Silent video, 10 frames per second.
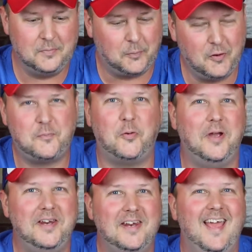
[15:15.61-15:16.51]
Proof
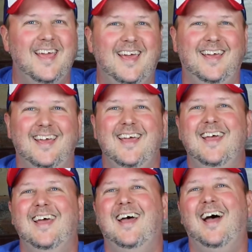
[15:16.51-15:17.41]
point.
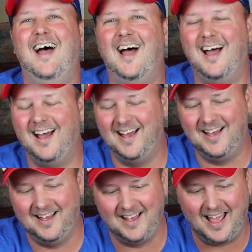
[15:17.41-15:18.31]

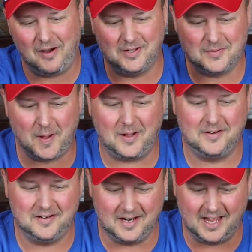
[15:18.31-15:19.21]
I was
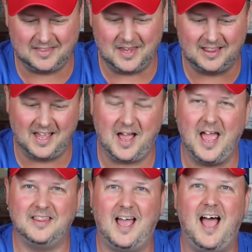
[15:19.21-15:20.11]
about at
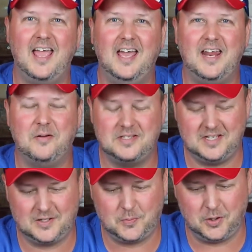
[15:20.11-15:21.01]
the high end. I was
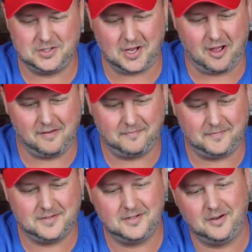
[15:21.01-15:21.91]
6 points
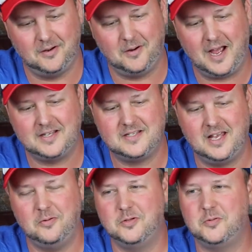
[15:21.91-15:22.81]
off. So I
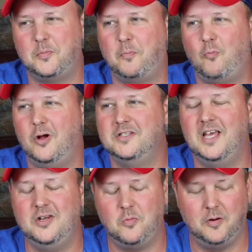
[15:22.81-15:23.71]
said it was
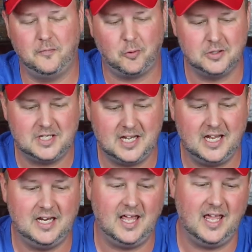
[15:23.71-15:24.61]
110 to
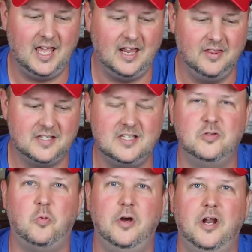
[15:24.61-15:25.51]
114, and this is
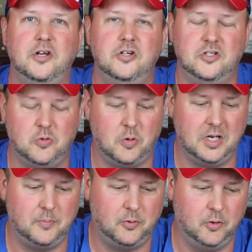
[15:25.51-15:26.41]

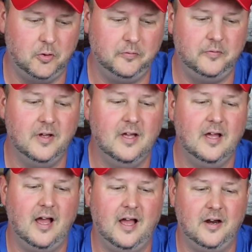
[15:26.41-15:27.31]
120
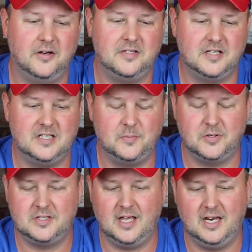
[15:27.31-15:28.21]
proof, or
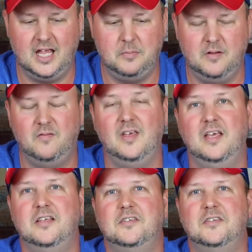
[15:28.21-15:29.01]
60% ABV.